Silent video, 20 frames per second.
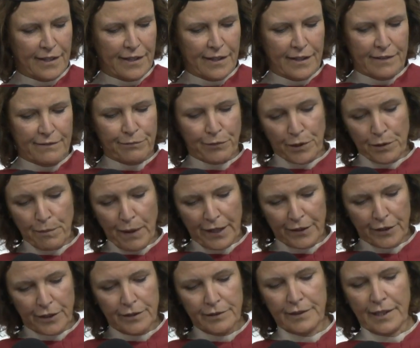for the
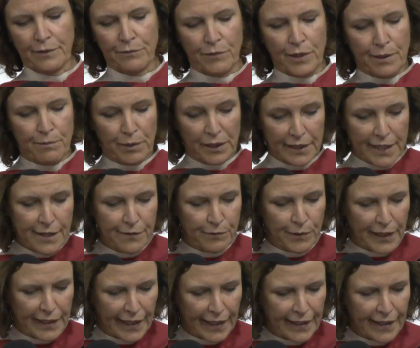better, and we believe
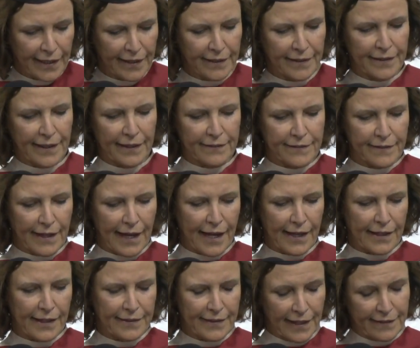we can. That's the,
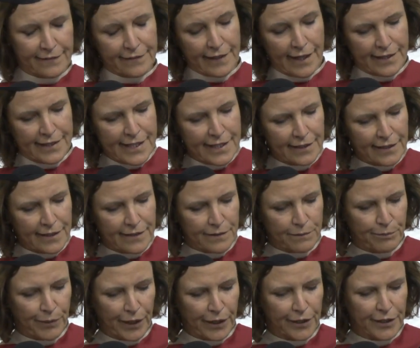that's the
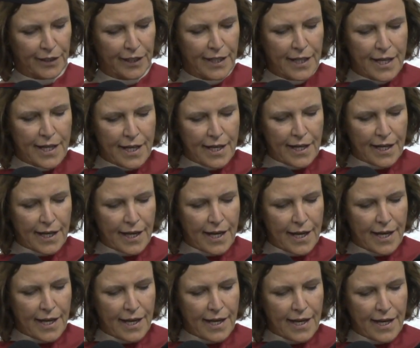idealism part.
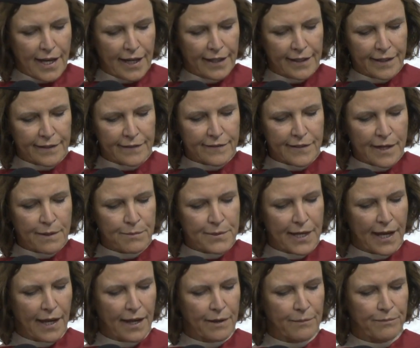And at the same
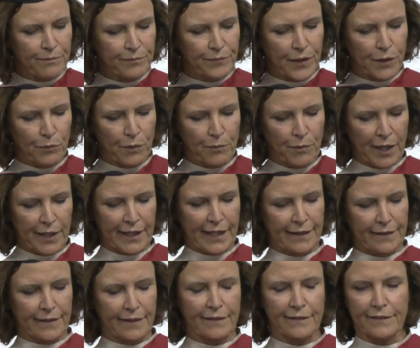time, we want to
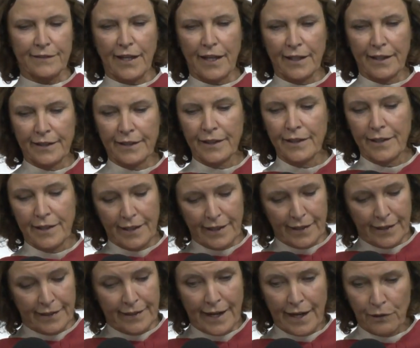get things done
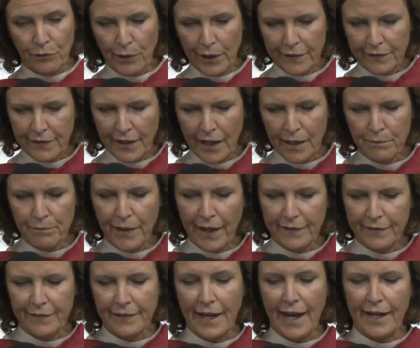and not waste time.
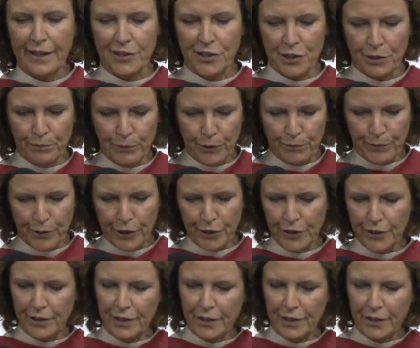That's the actionable part.